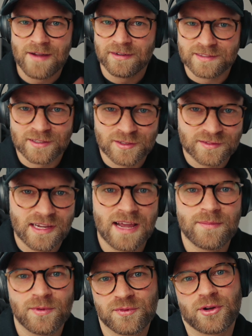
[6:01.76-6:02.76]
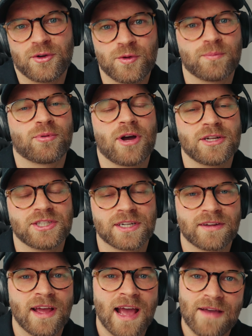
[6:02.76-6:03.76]
every single time you start a new
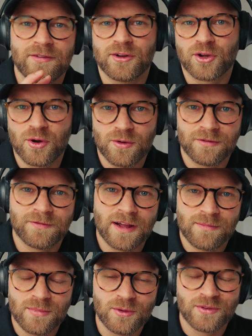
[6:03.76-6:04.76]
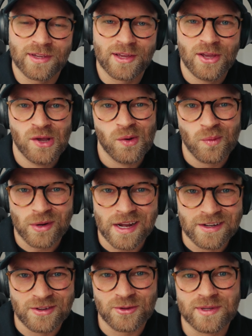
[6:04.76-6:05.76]
project having to go and find music, what I
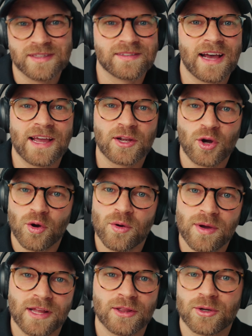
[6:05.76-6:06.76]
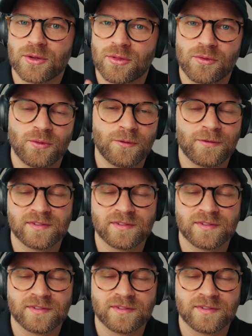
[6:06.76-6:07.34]
do is I go and look through, for